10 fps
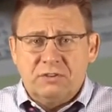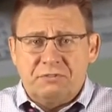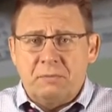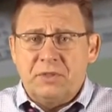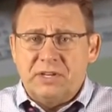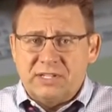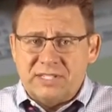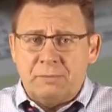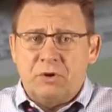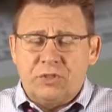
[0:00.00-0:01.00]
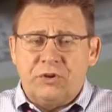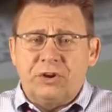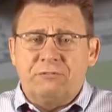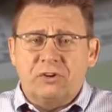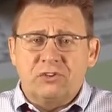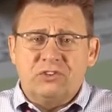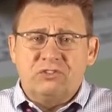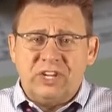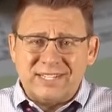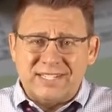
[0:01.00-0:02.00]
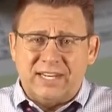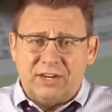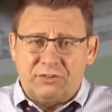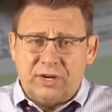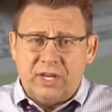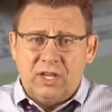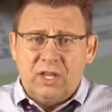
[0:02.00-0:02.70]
from the December 31st adjusting entry,